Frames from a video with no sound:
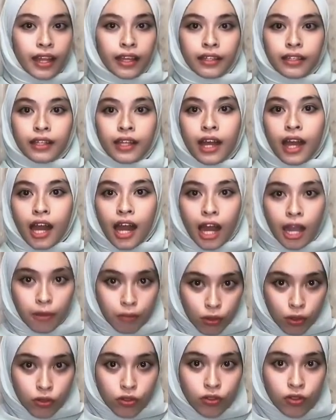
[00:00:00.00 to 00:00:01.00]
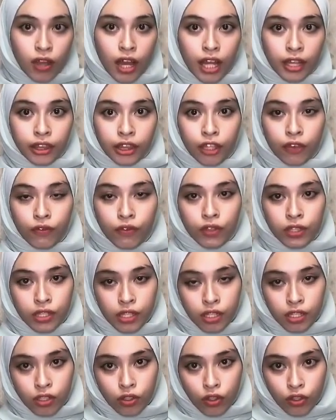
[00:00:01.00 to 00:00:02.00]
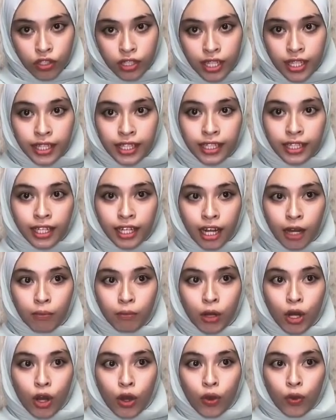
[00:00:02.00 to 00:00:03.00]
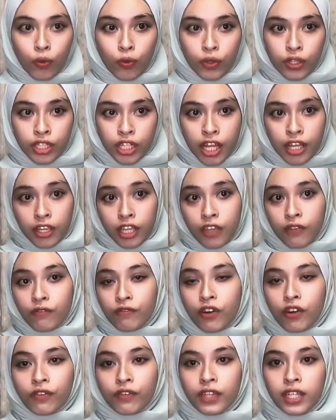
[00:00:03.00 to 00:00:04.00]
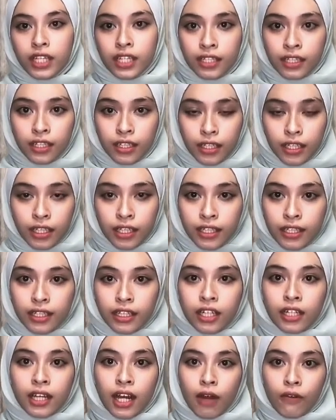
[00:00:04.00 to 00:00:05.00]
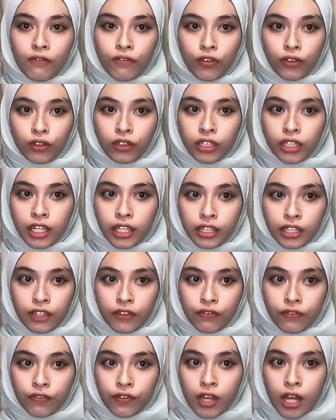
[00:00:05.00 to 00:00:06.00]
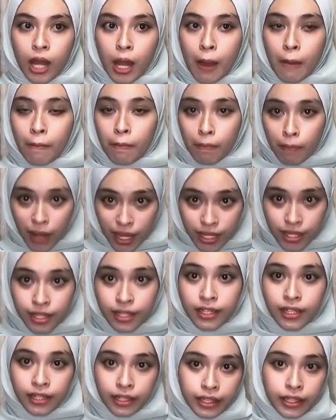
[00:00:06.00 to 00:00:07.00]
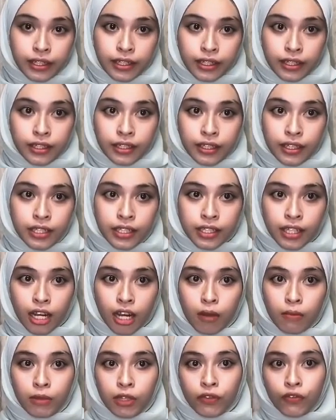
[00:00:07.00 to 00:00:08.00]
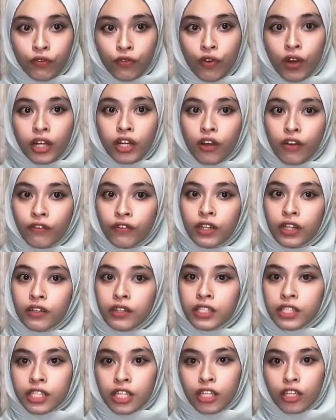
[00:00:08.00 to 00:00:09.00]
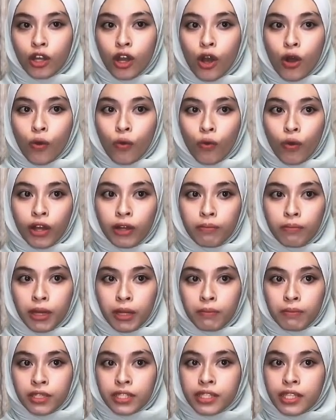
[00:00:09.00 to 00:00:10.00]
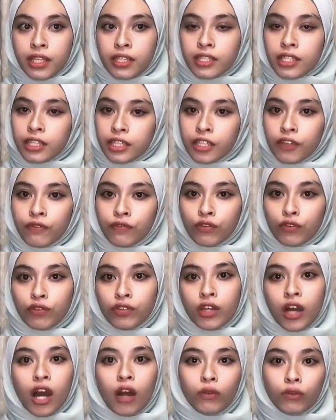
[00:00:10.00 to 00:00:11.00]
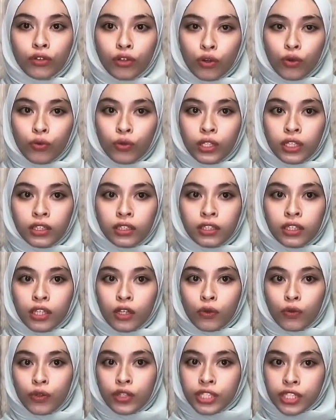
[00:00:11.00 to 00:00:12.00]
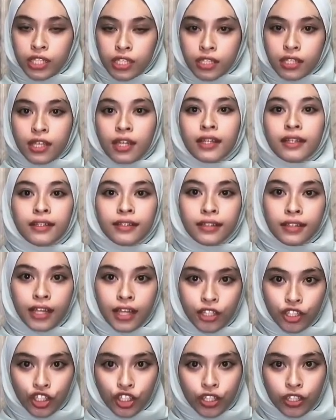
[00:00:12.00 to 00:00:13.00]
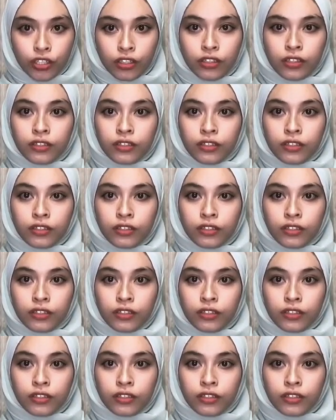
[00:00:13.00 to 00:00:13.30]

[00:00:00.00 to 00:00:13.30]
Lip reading: that, I'm also active with a society club, which I involved in the club photography. Basically, this club is one of the reasons what made me sensitive to the outdoor world, which is nature.